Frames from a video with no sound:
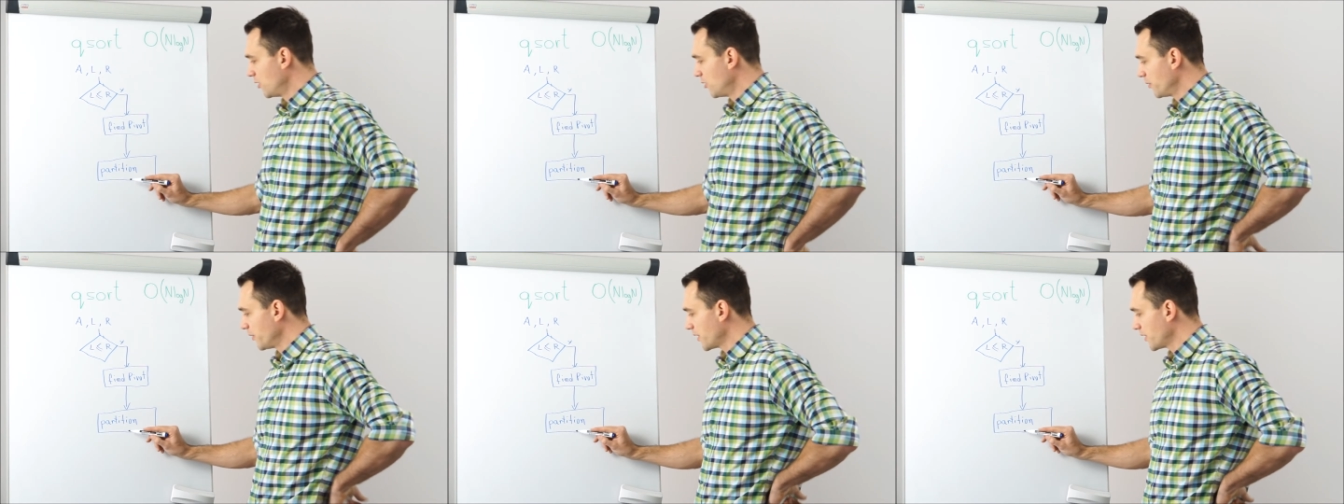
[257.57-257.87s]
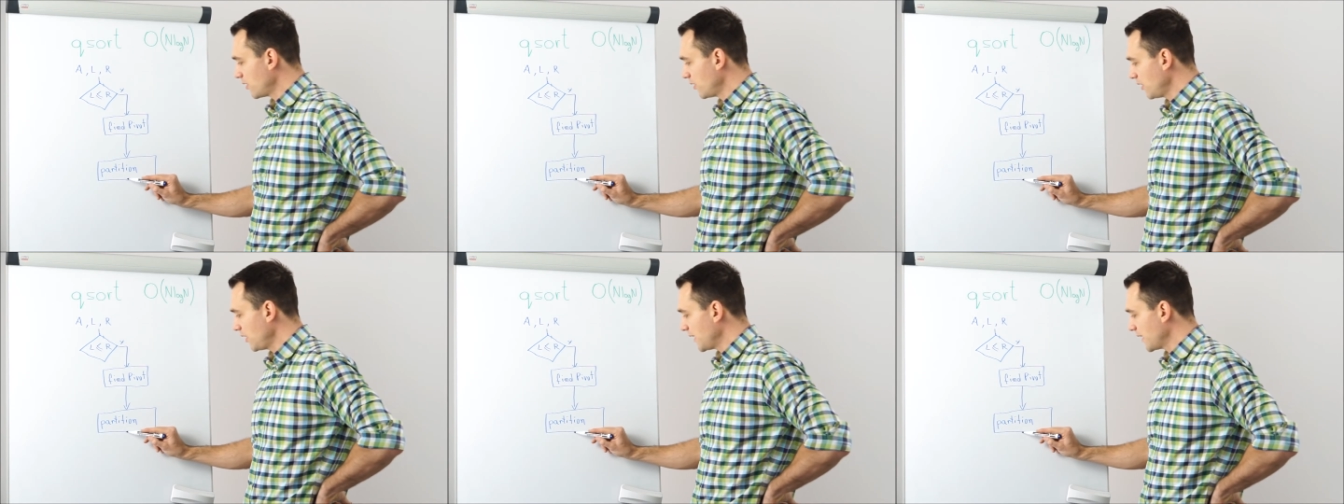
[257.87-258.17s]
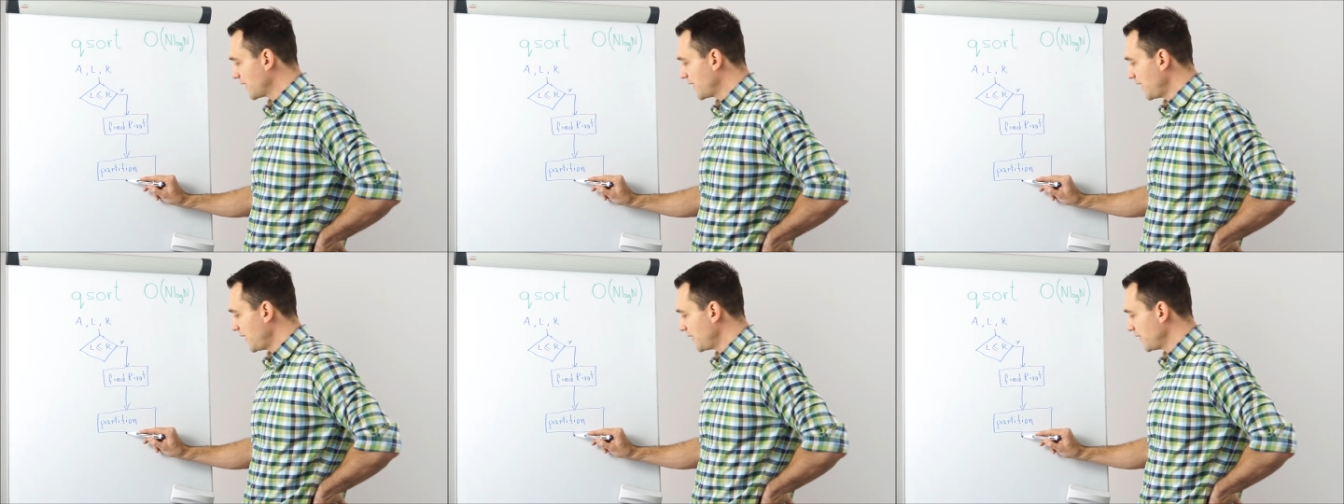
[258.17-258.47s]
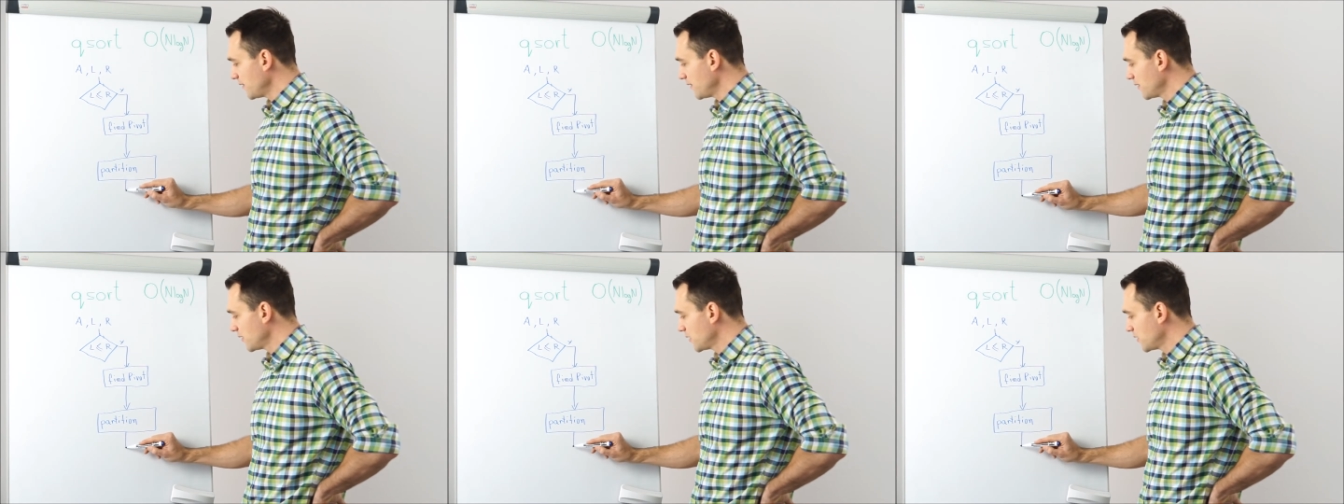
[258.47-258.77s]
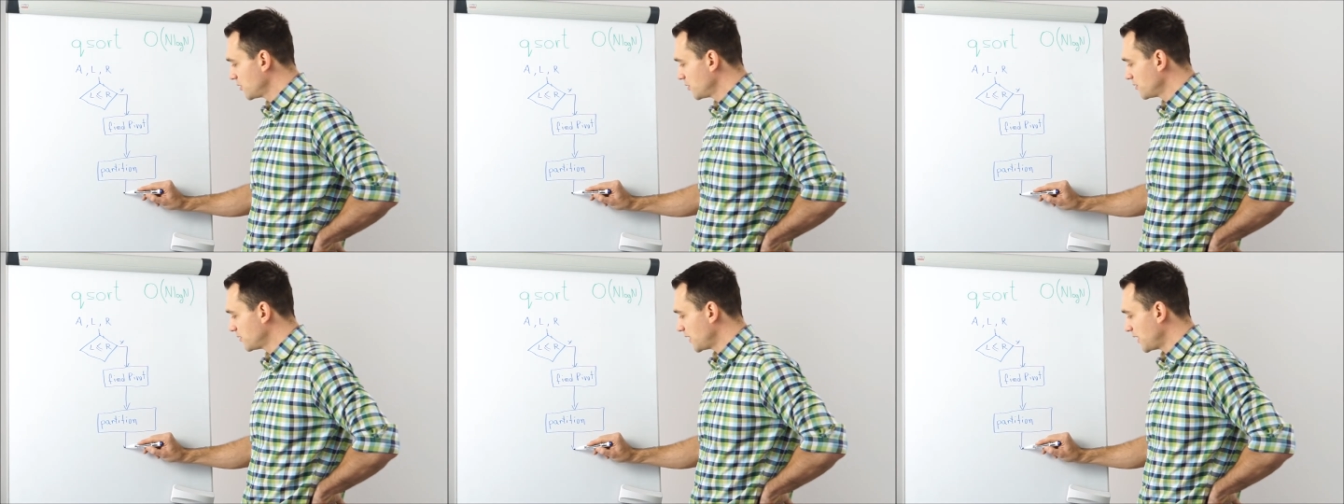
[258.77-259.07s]
we call again
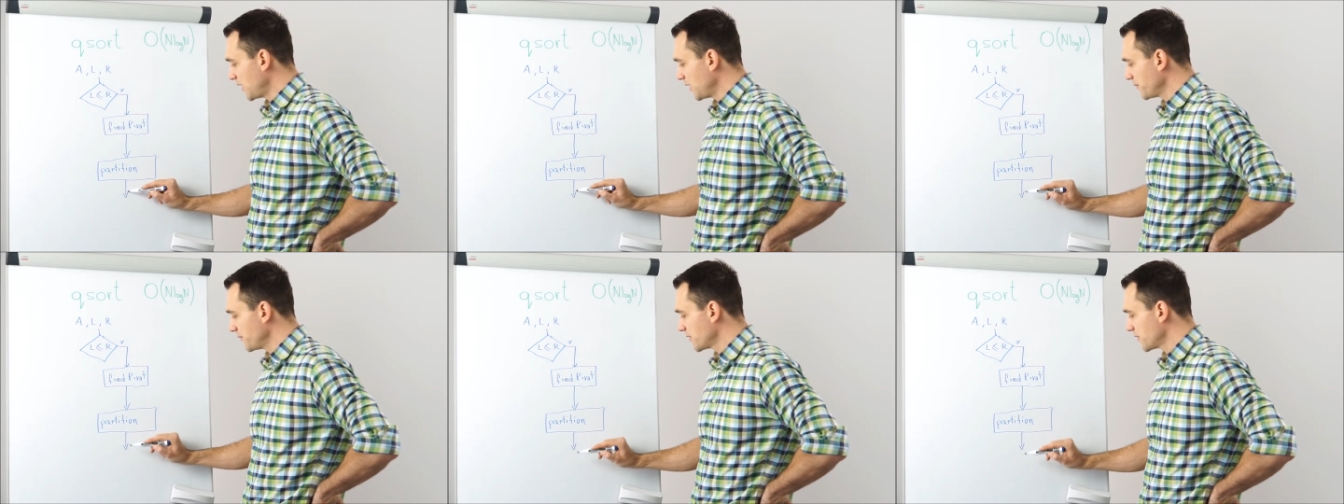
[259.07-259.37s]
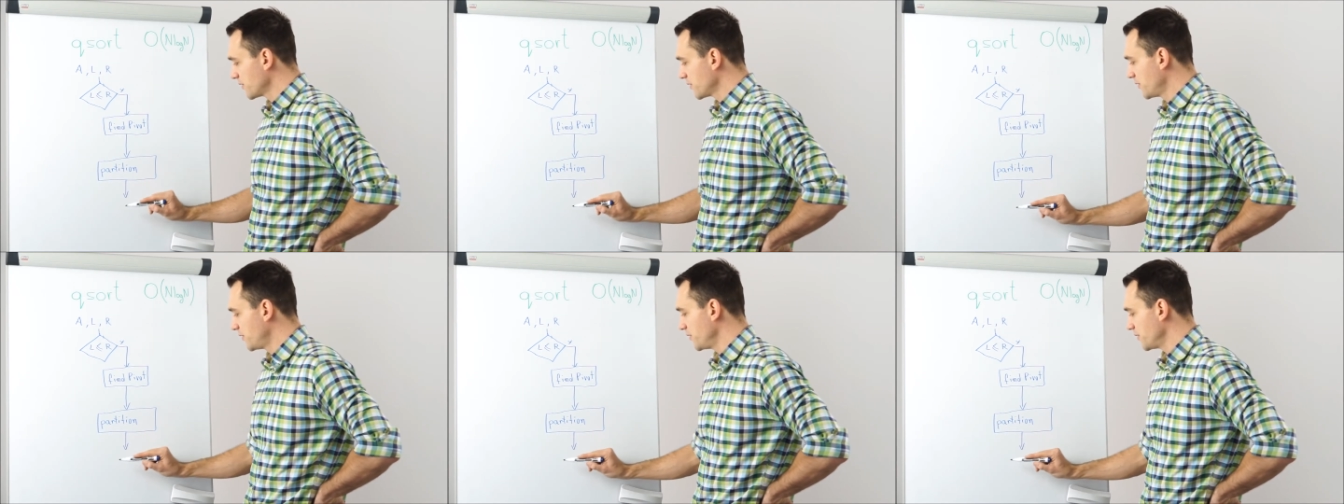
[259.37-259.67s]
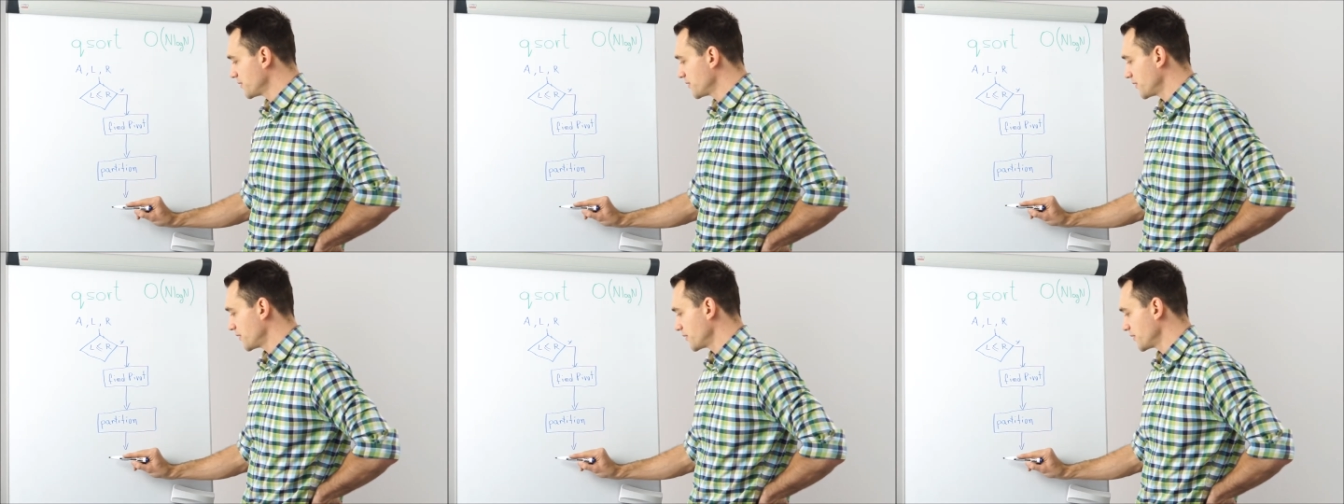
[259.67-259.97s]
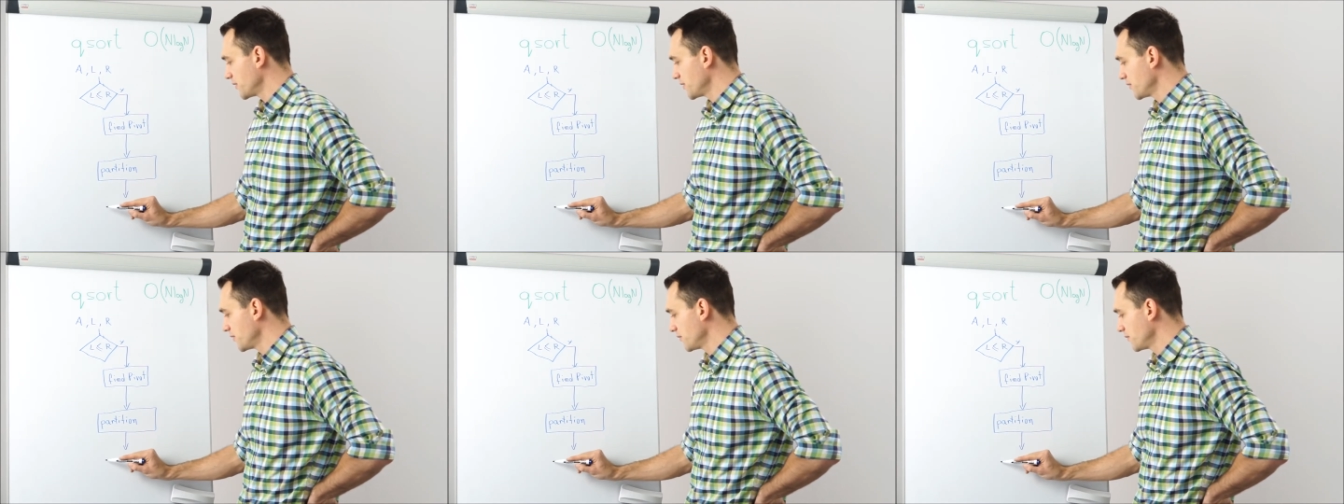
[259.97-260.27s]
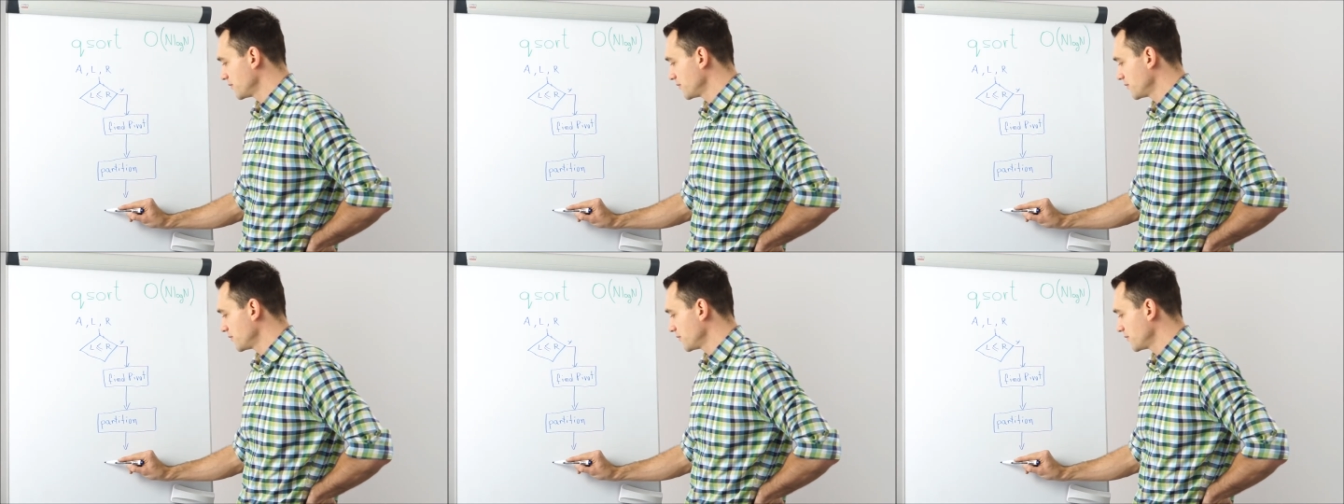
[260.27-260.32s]
2 times QuickSort.